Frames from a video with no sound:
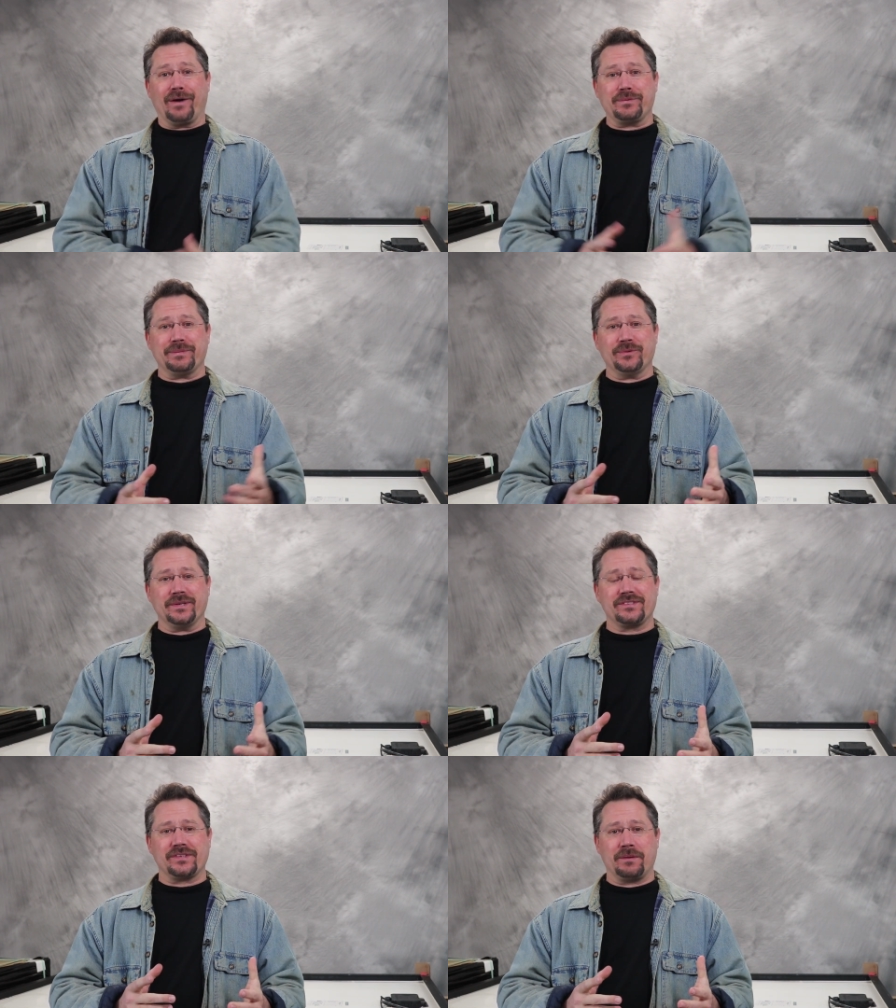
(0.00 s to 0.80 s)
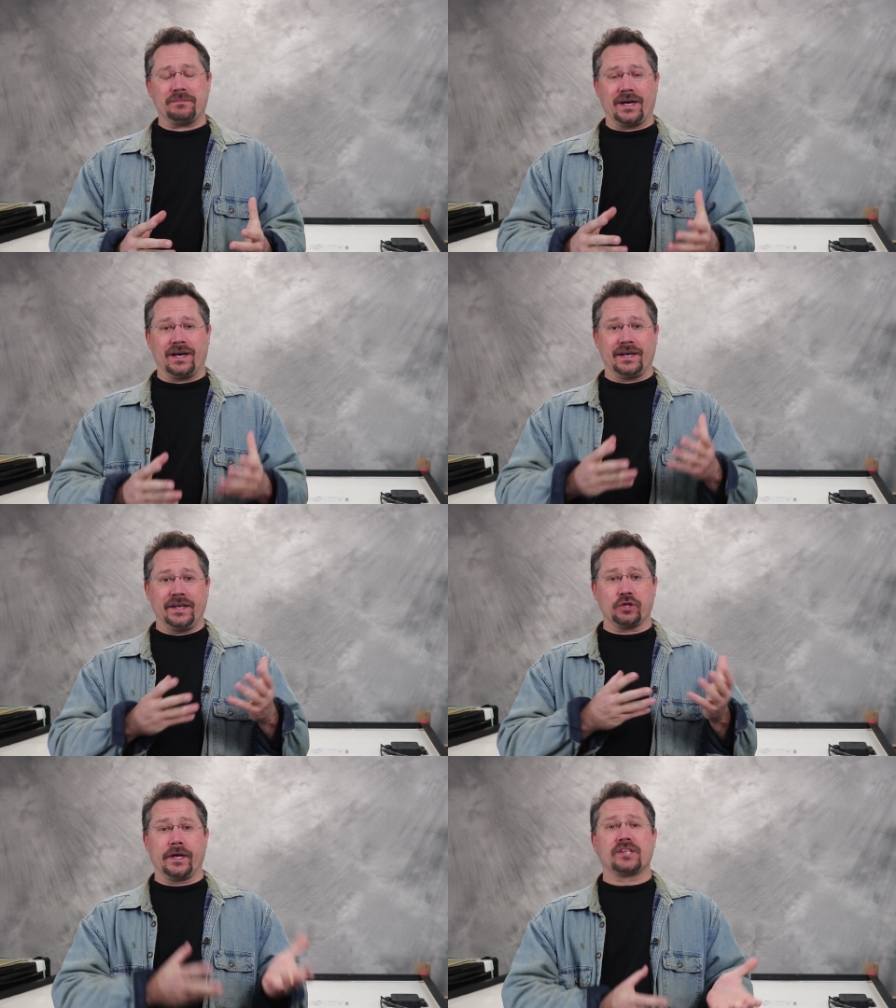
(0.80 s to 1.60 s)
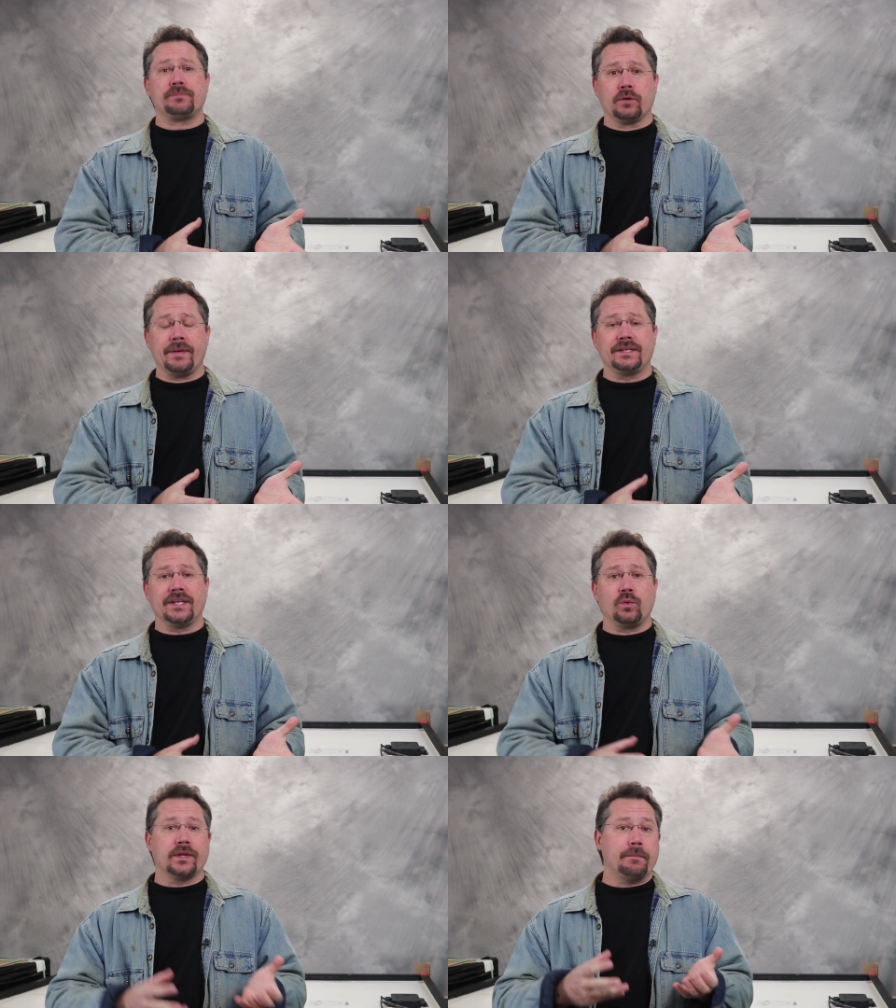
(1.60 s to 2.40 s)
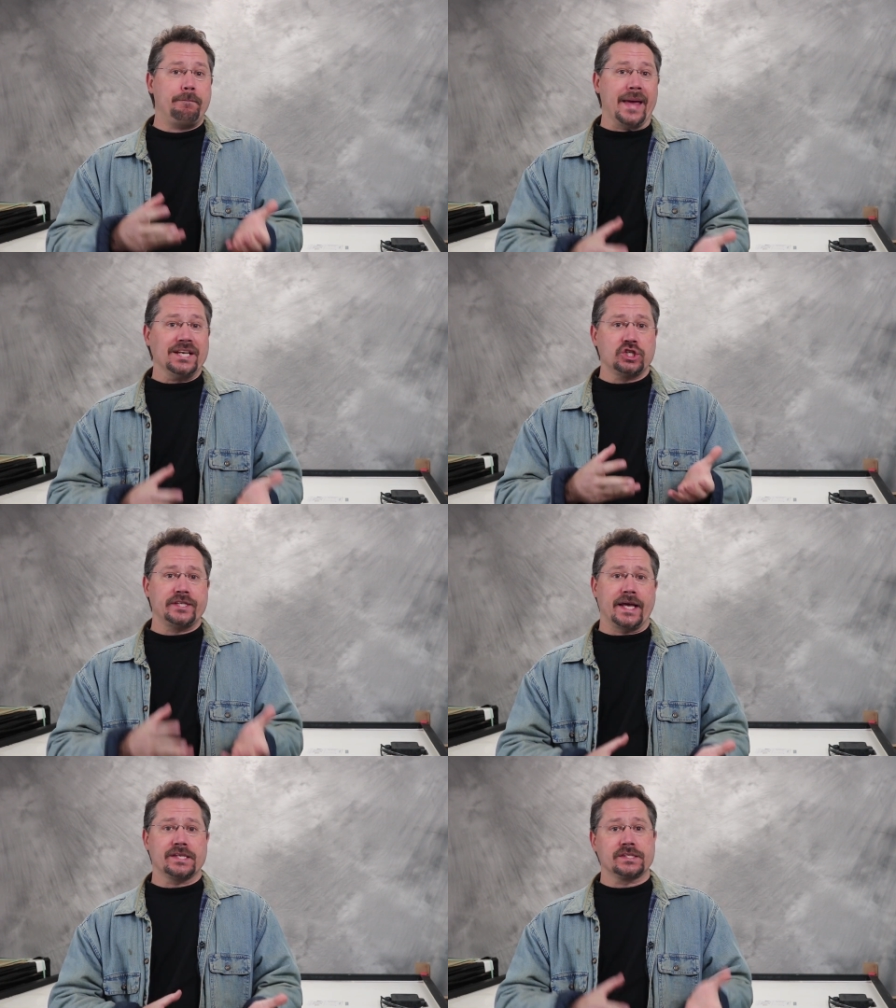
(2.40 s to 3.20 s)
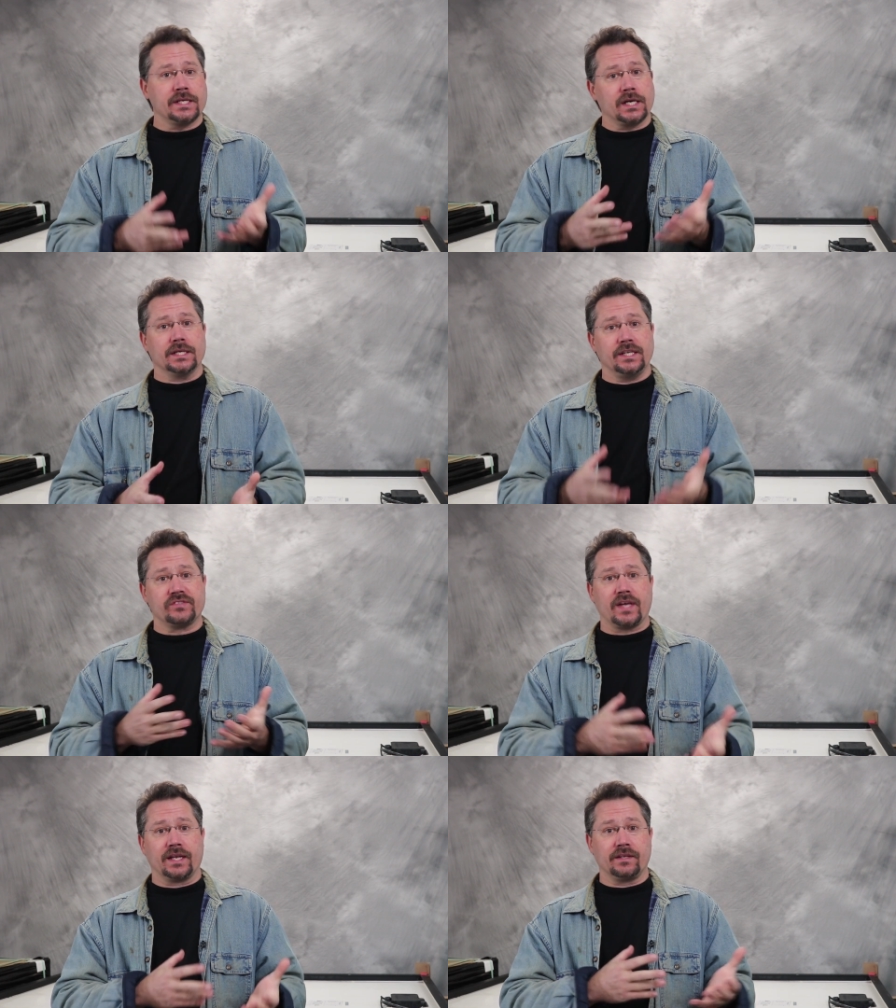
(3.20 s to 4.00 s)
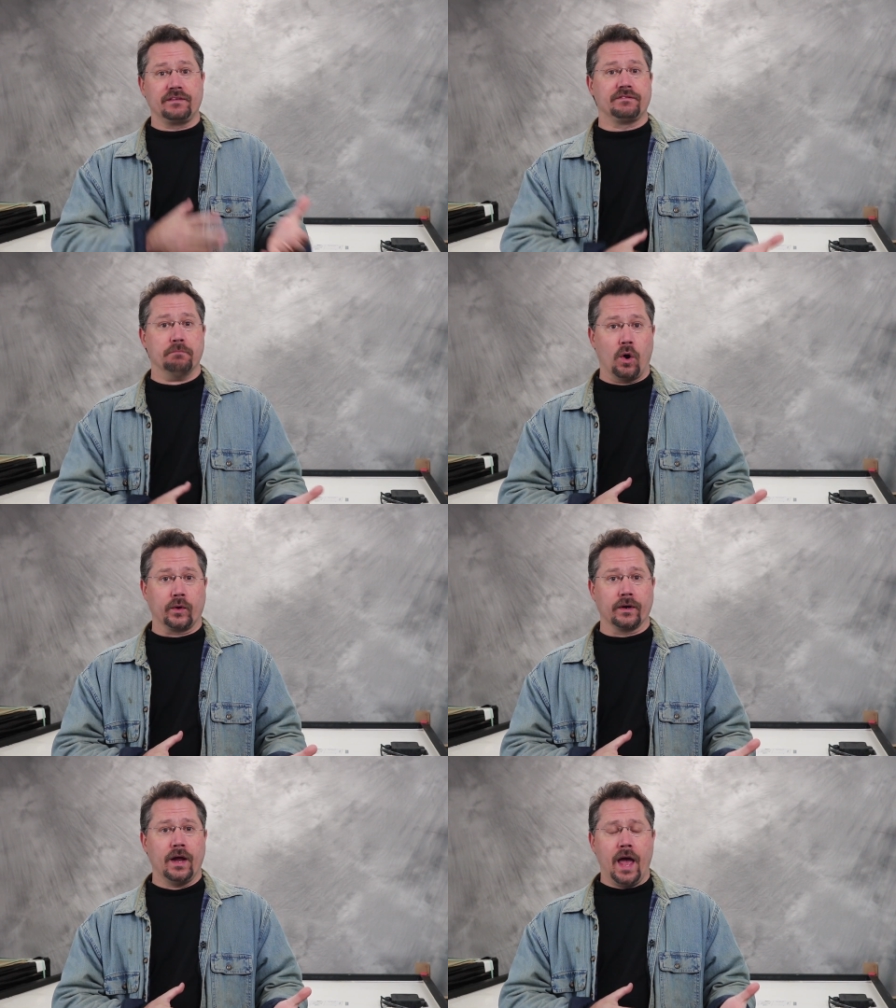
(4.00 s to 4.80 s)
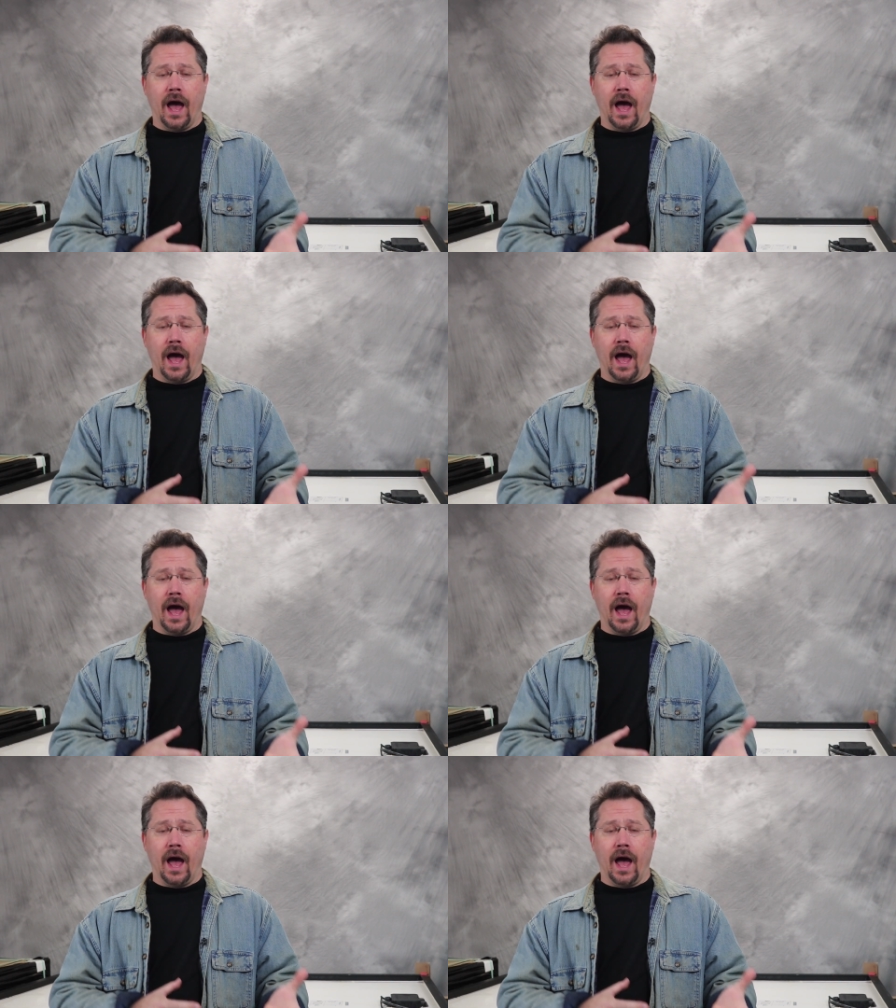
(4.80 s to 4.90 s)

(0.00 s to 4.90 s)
We've been doing some experimenting with bench testing a Nissan Leaf motor.